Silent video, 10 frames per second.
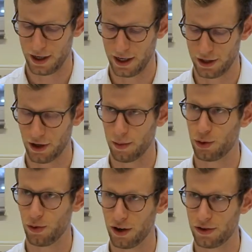it's up
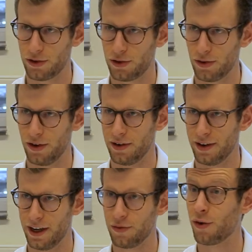to us to
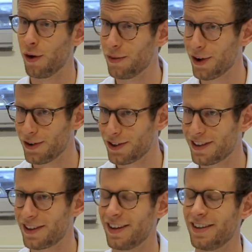inform
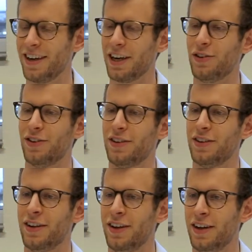those
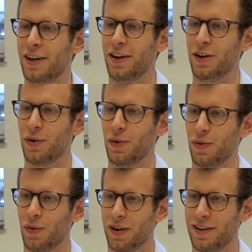sectors
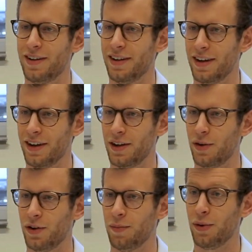what
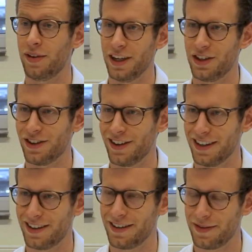the potential is.